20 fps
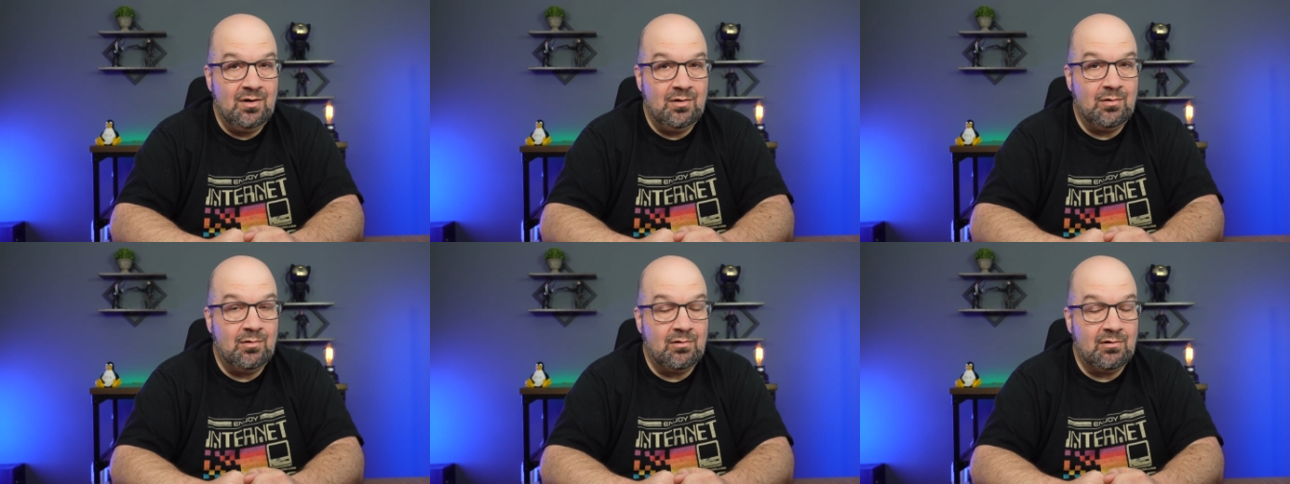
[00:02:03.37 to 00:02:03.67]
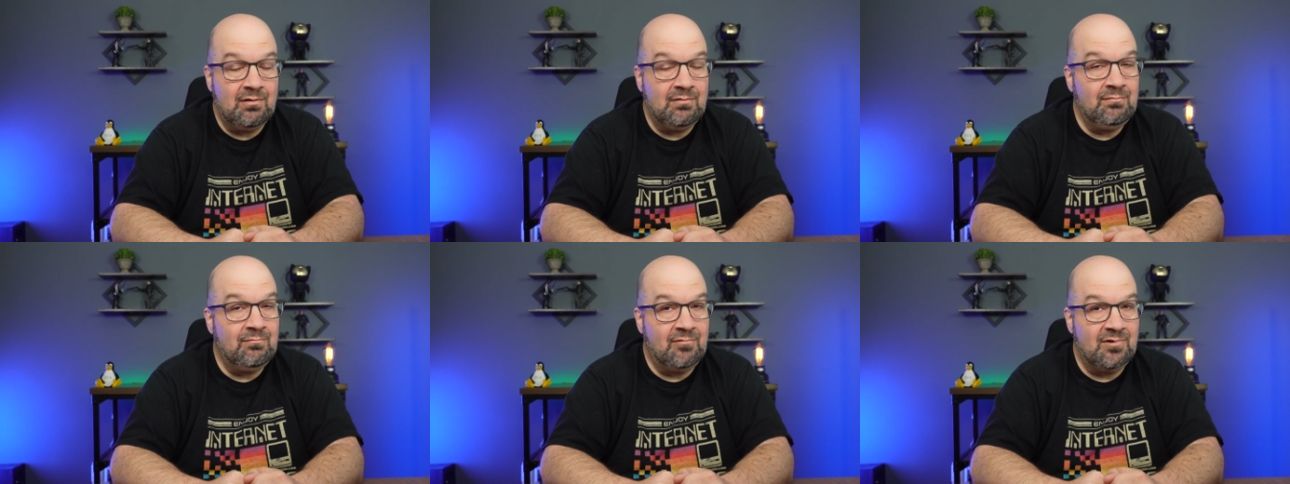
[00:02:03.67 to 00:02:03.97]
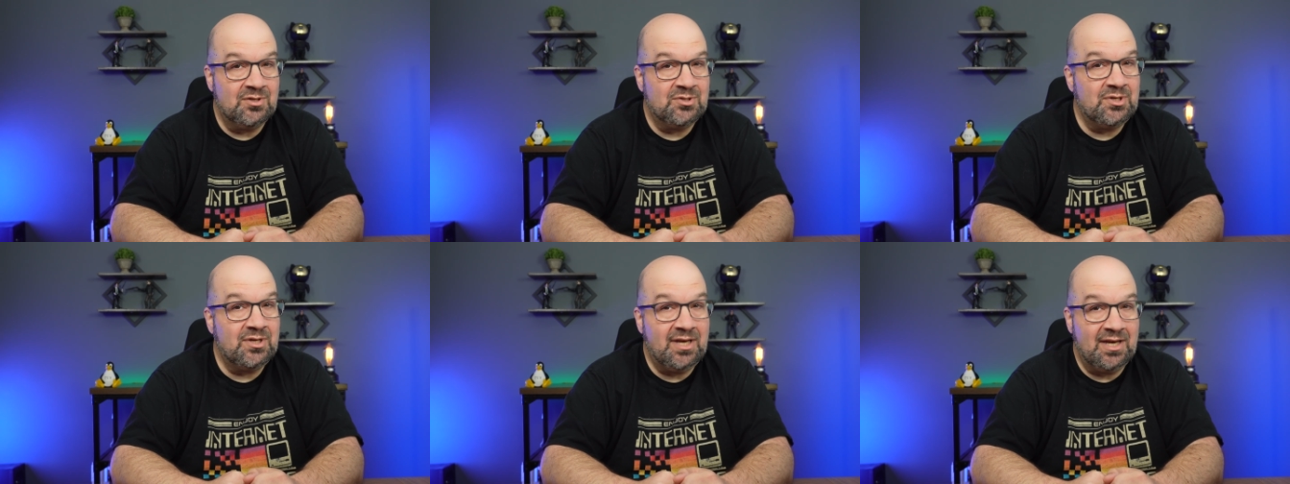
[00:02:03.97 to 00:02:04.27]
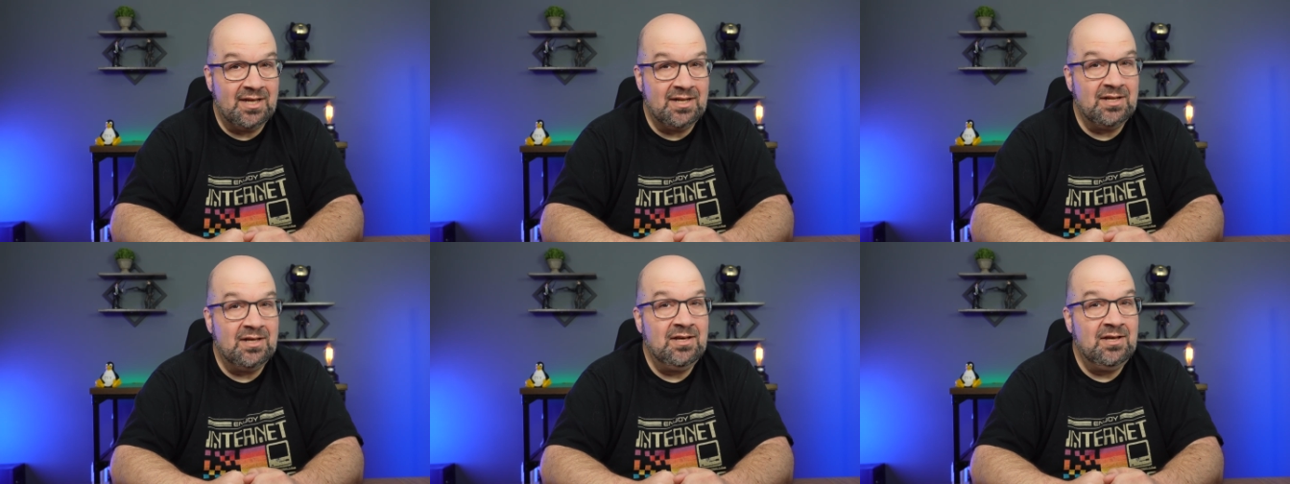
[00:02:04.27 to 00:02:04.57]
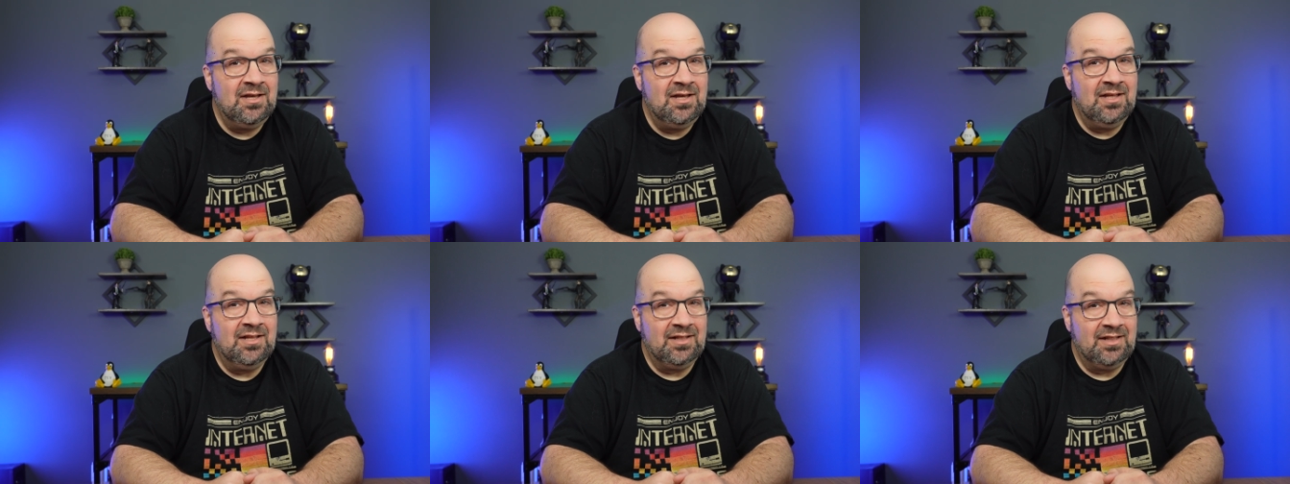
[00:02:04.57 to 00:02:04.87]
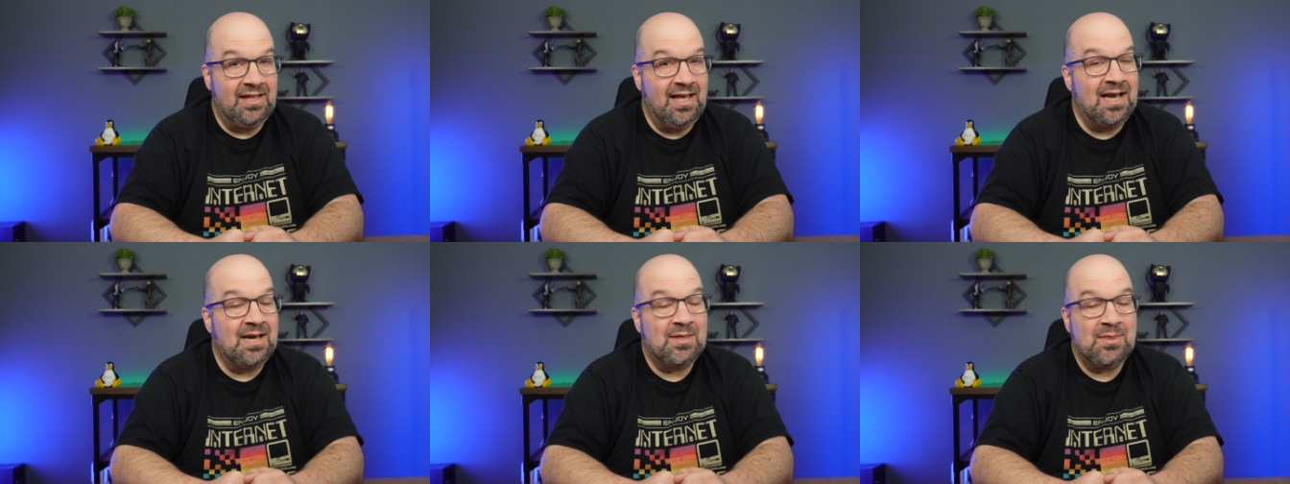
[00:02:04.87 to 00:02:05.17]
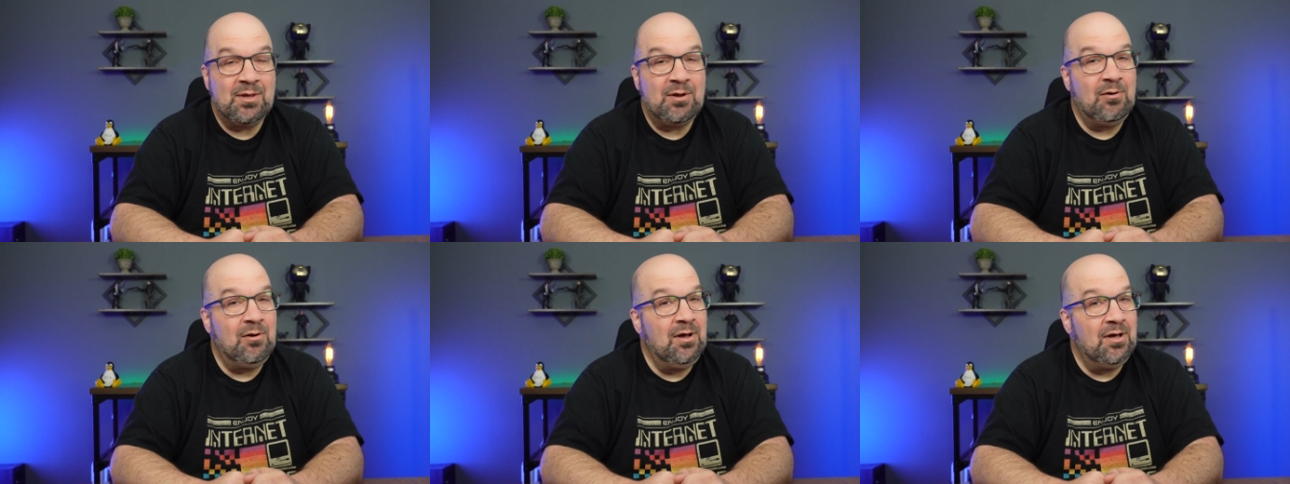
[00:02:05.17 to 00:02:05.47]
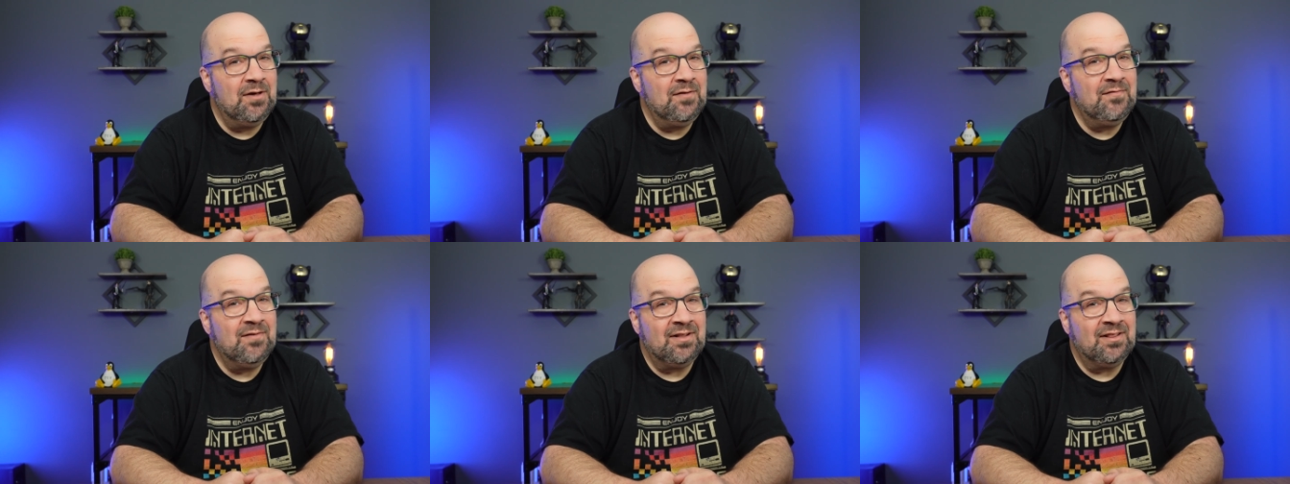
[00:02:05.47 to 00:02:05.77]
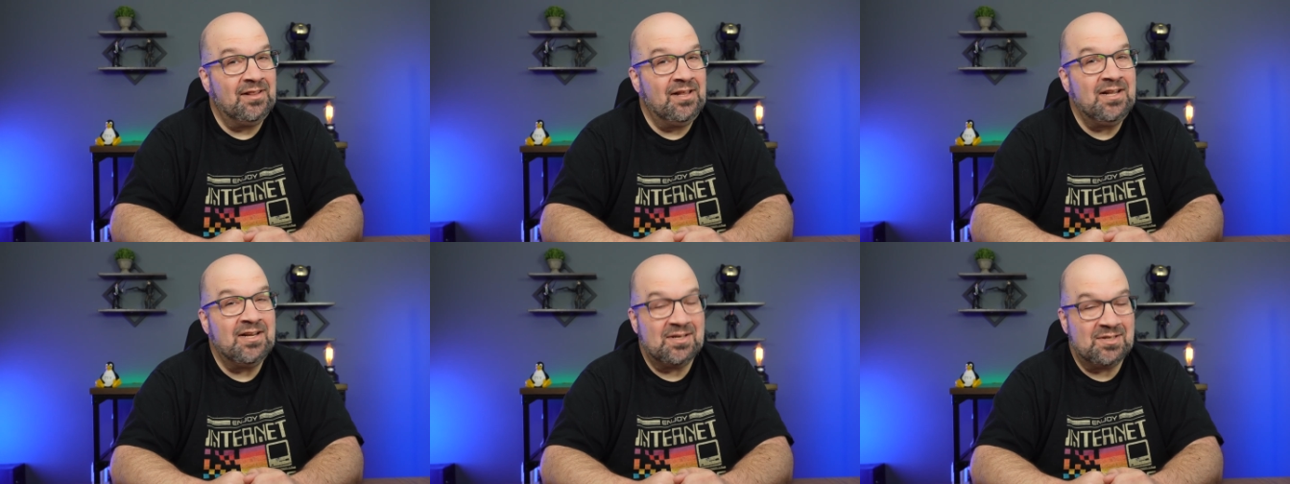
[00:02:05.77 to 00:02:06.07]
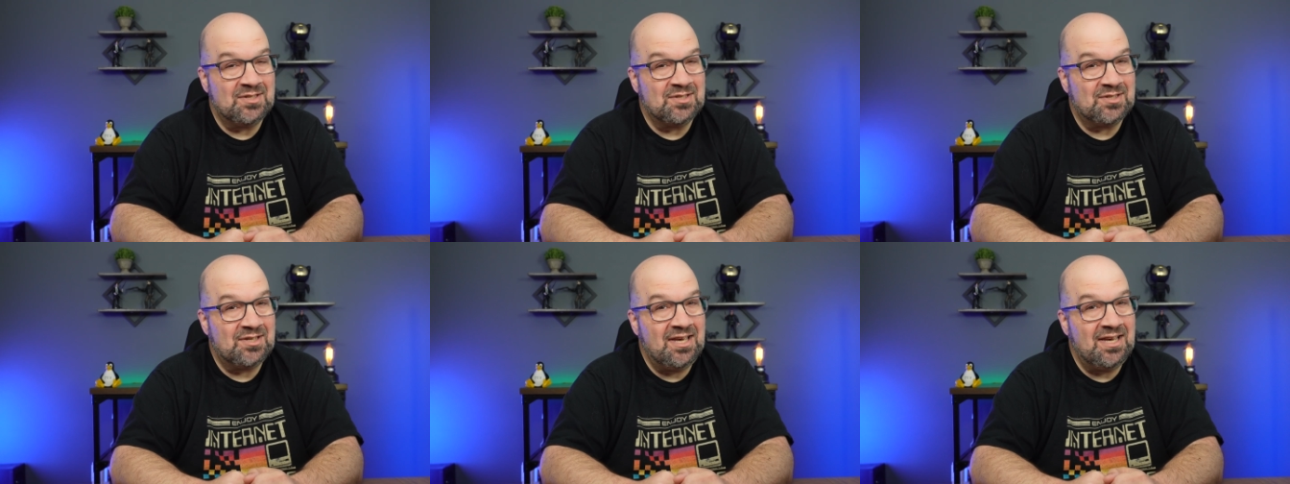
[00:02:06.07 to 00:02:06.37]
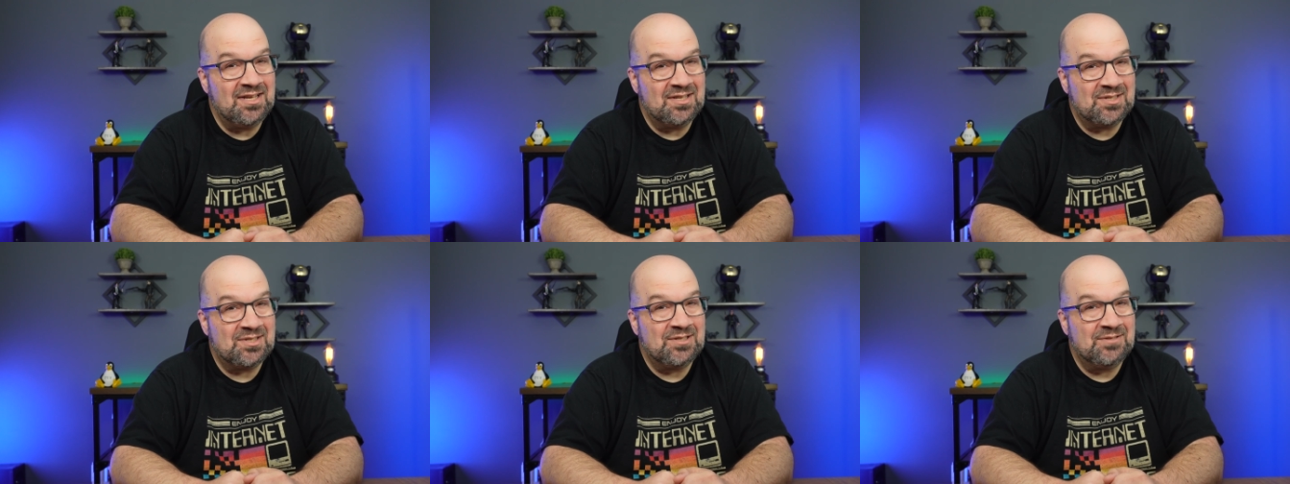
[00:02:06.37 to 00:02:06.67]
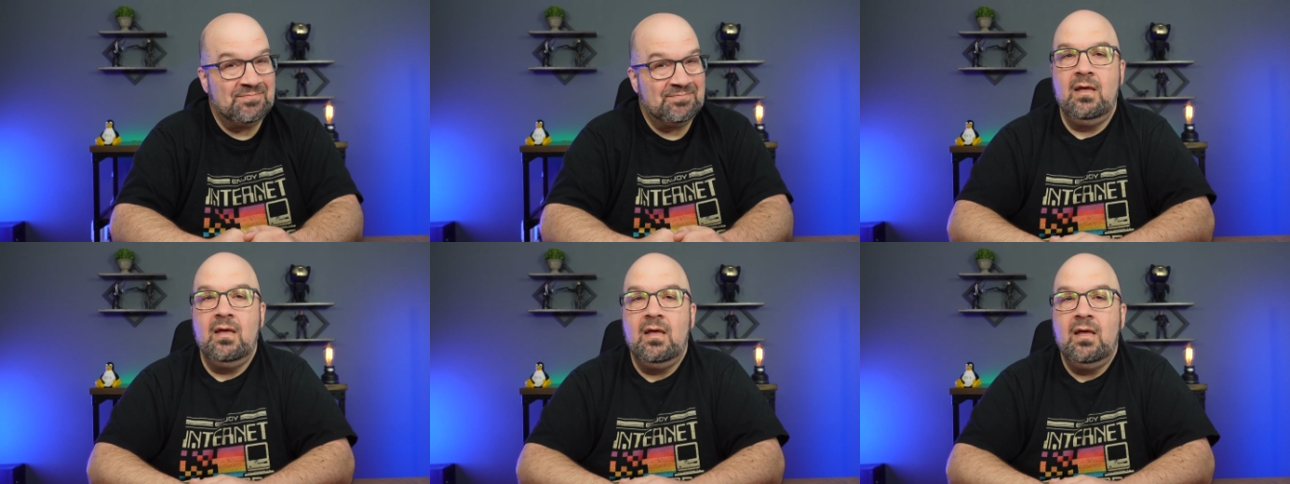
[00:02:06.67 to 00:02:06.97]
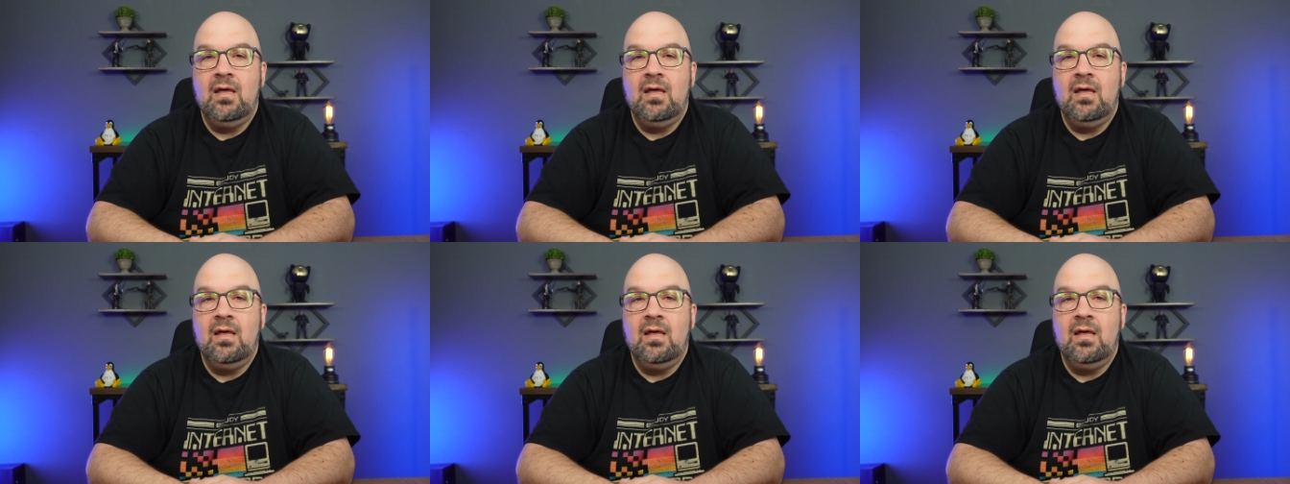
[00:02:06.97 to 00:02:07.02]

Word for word: or once again, lack thereof in Linux's case.